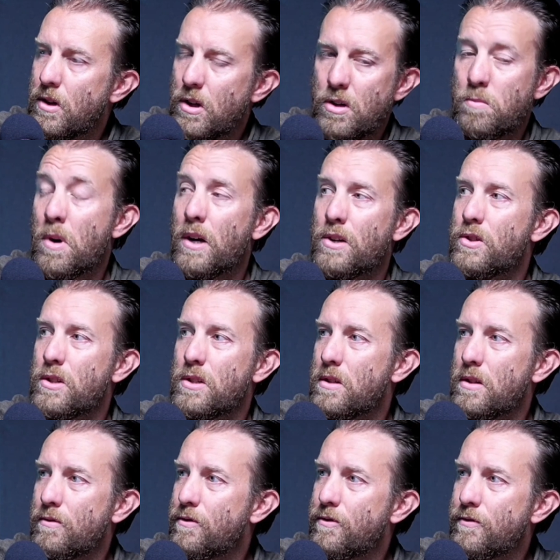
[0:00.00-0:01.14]
who might just
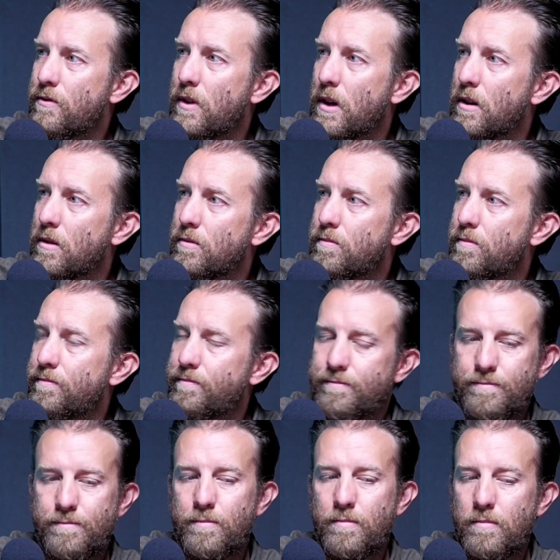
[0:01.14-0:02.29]
have you know
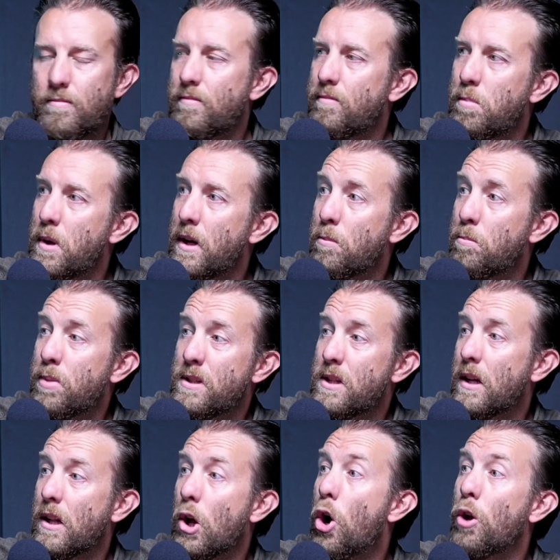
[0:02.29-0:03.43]
be a
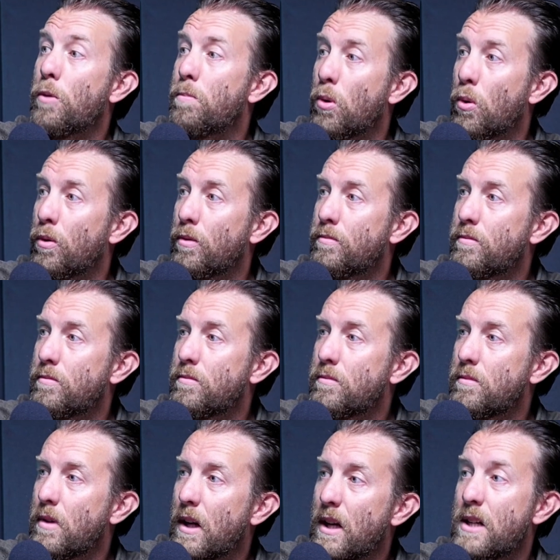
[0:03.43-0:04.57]
particular oddball
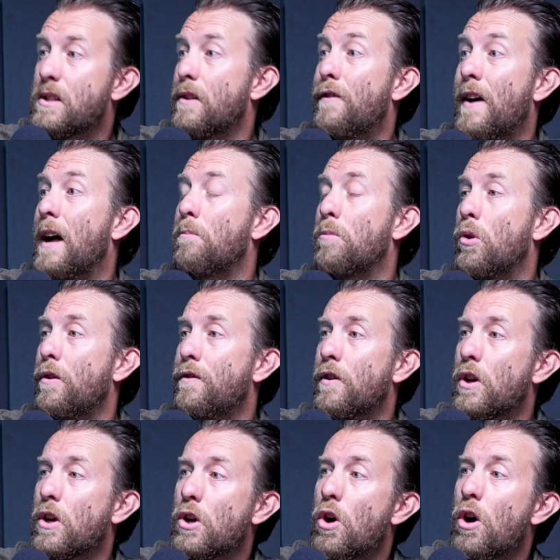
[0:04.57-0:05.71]
he's a fanboy
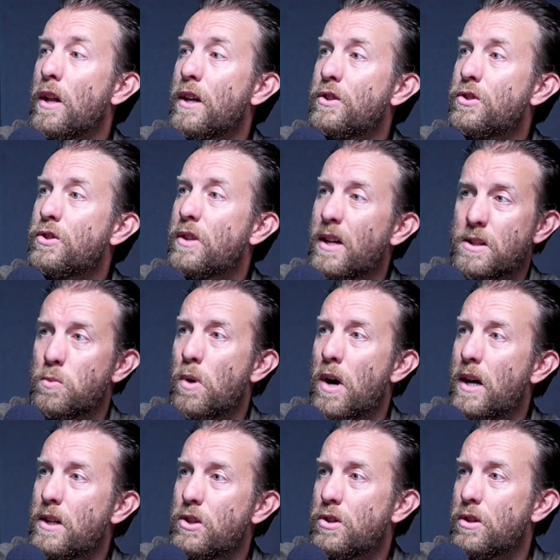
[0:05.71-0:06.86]
for a college that's
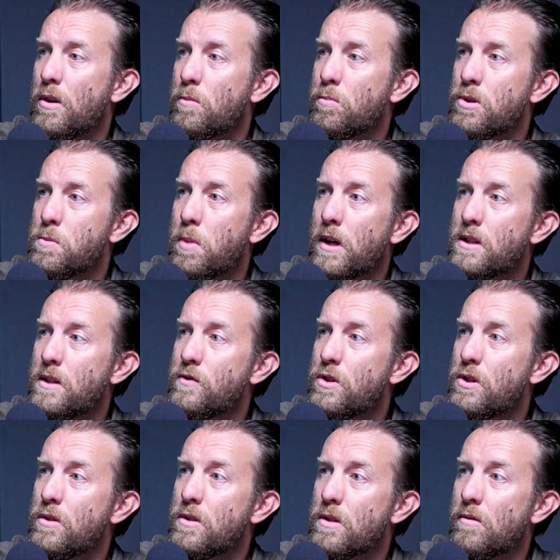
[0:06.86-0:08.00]
why he's showing prospective
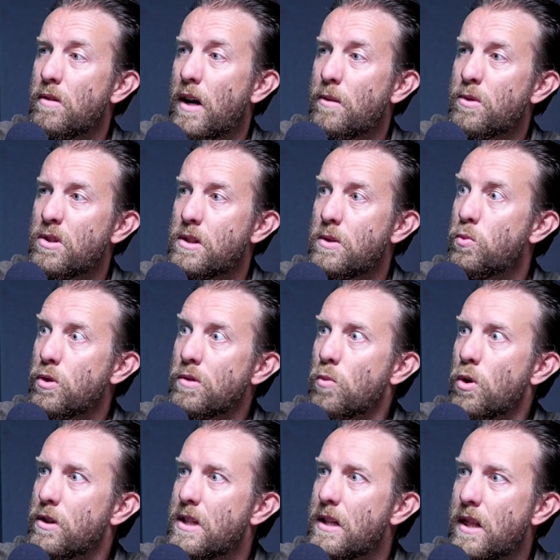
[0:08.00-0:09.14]
students around because he wouldn't yeah.
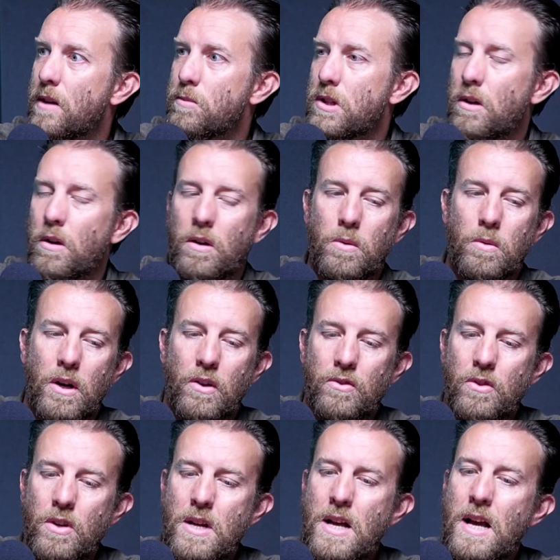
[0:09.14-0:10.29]
want them to yep. go anywhere else
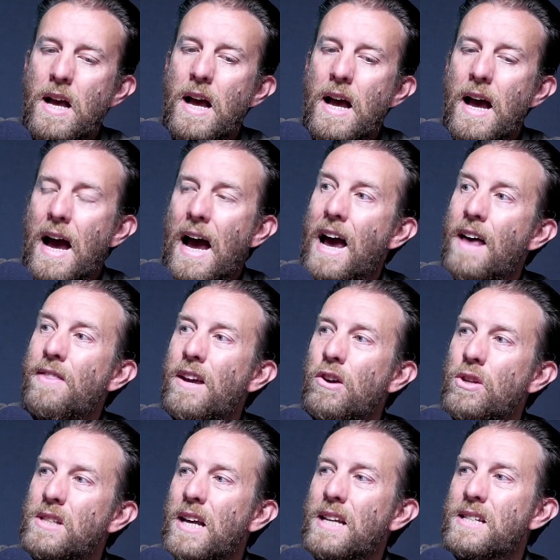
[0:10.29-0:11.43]
yep and there
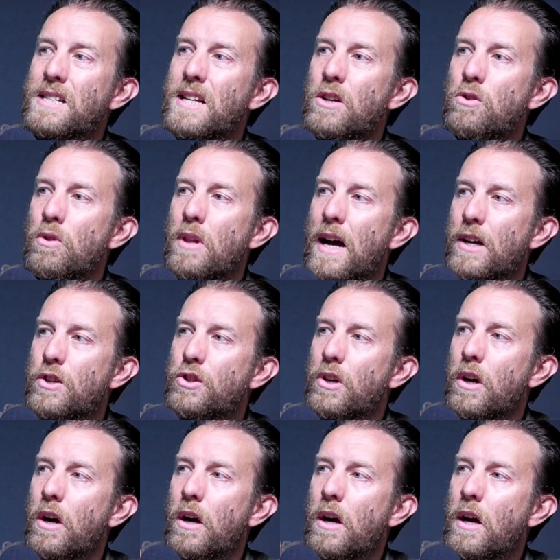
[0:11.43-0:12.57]
is a single
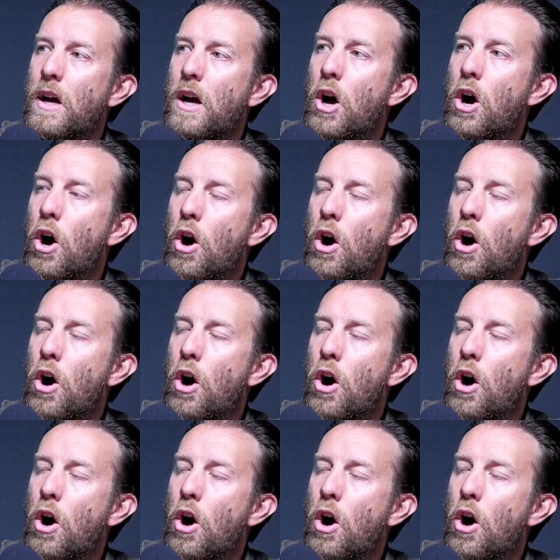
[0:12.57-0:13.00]
lecture yeah.